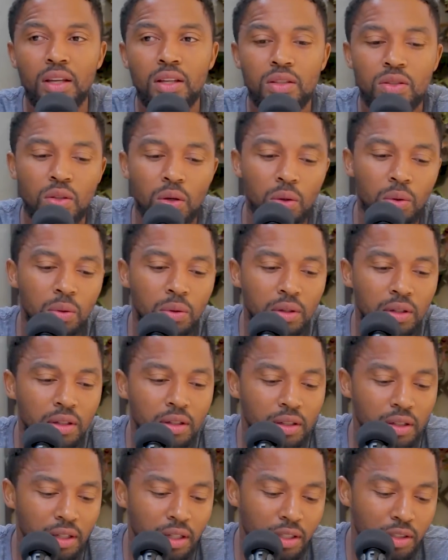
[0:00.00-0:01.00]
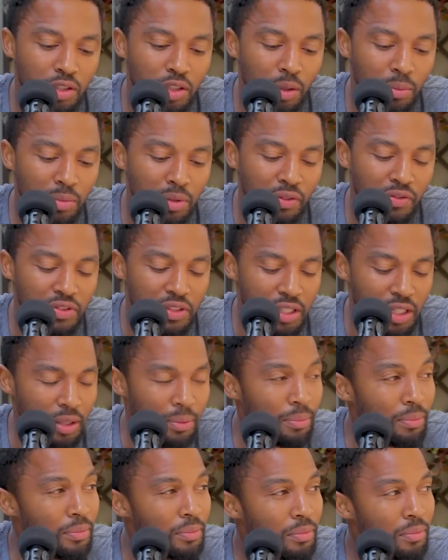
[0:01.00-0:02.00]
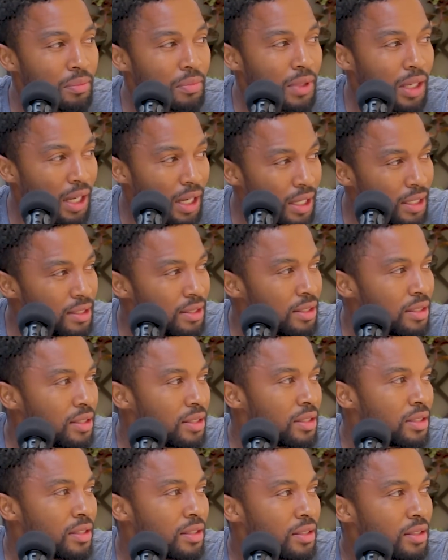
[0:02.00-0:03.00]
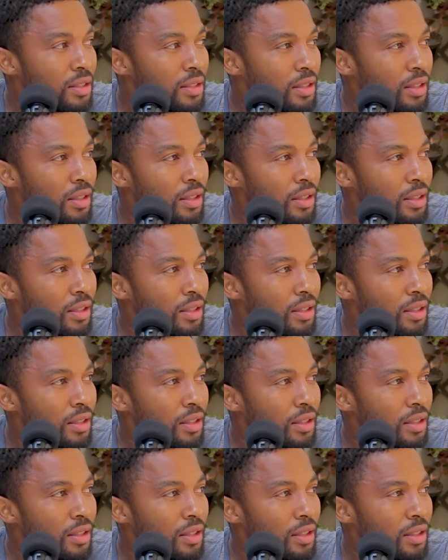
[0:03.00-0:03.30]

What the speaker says: So in terms of gym, guns,